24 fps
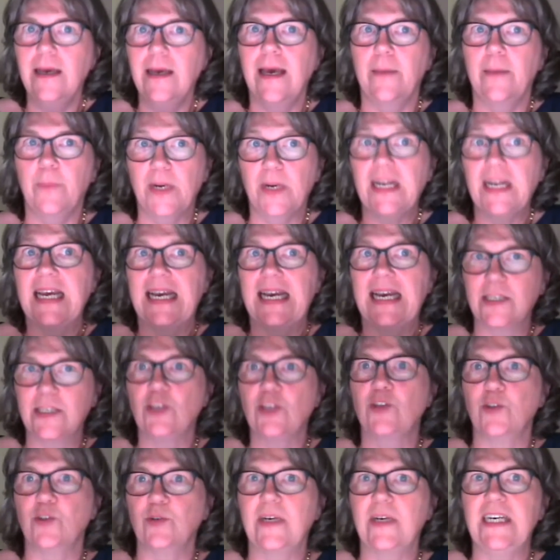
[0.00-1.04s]
but it has
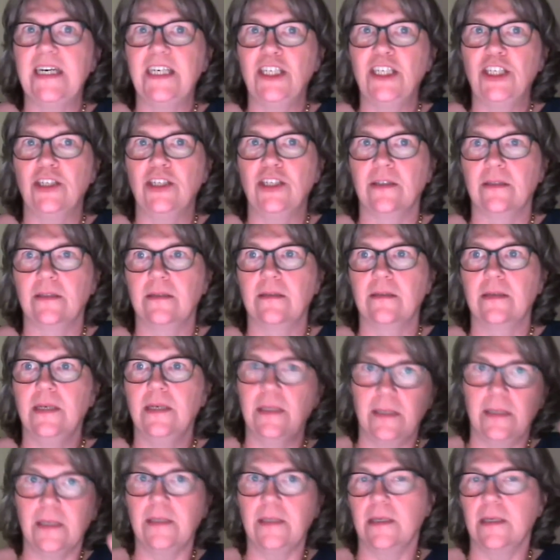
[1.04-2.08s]
a duration.
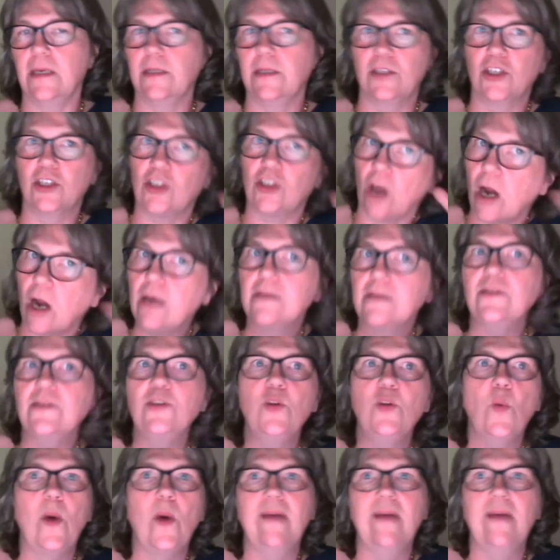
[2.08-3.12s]
It starts
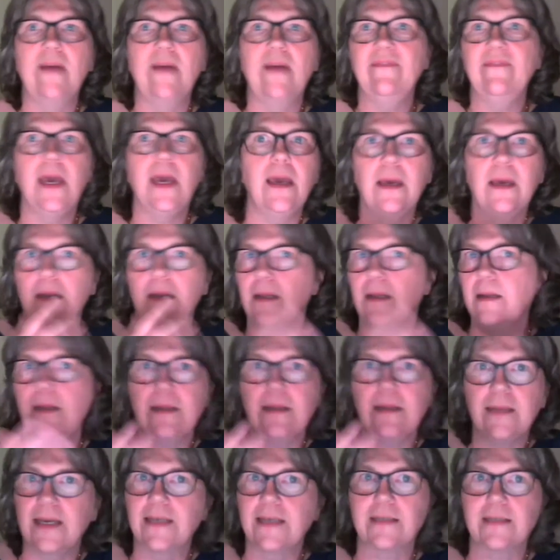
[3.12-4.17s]
on one day, and then it
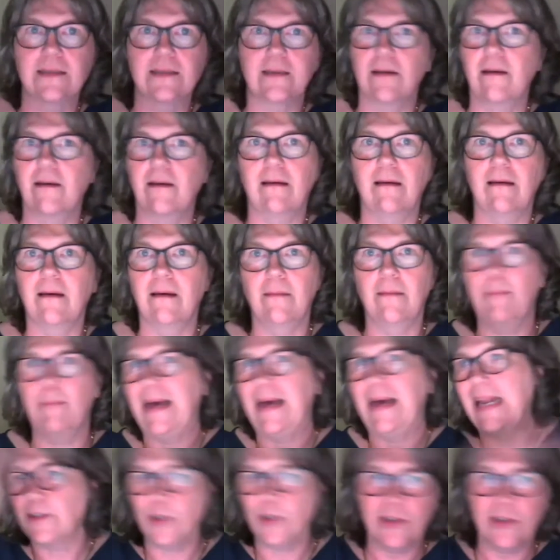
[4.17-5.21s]
takes
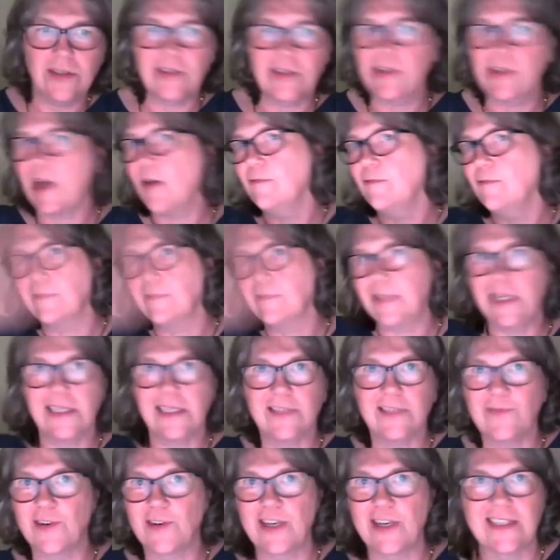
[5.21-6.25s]
Balaton sound
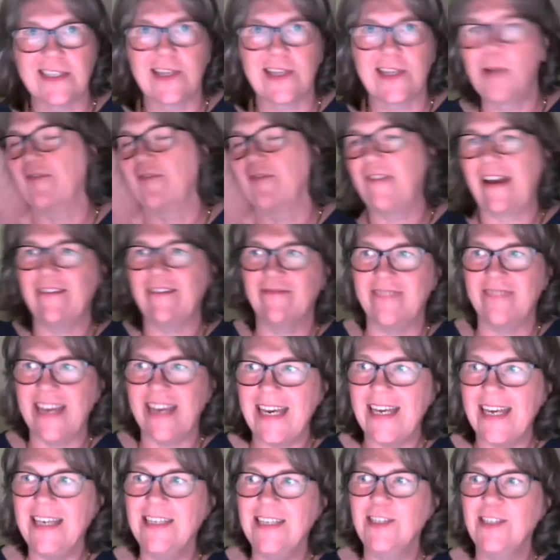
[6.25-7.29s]
takes, for example, 5
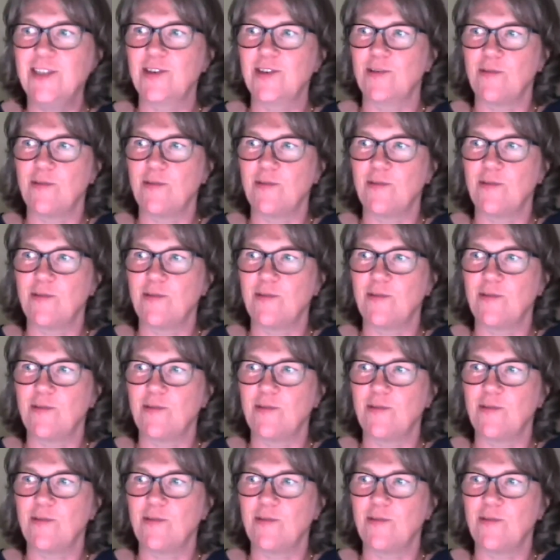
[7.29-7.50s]
days.